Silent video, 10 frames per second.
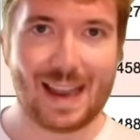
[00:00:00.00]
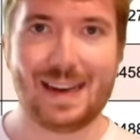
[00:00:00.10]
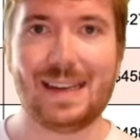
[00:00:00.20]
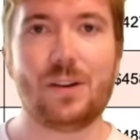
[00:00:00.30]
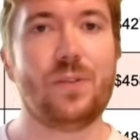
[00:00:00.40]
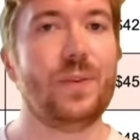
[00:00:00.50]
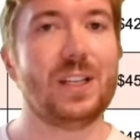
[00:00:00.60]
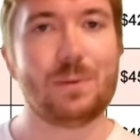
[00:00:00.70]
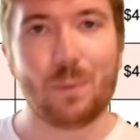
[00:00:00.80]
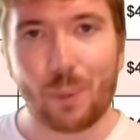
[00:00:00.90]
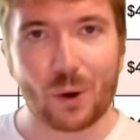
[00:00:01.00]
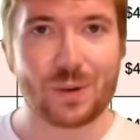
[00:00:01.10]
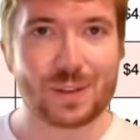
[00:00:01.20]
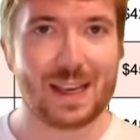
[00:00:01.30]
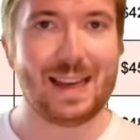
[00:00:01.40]
any convertible
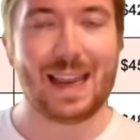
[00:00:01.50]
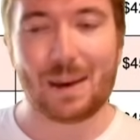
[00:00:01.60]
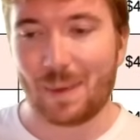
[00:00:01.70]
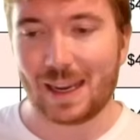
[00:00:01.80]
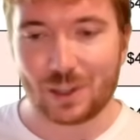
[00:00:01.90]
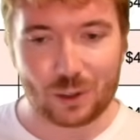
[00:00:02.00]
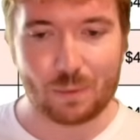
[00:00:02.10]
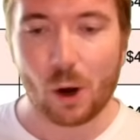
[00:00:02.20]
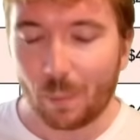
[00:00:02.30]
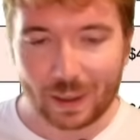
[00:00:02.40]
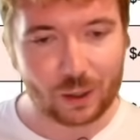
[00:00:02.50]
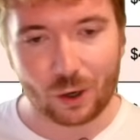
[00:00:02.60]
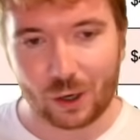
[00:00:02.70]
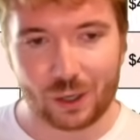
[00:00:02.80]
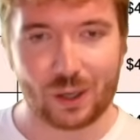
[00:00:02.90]
bonds that again may issue more
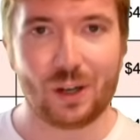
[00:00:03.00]
Bitcoin,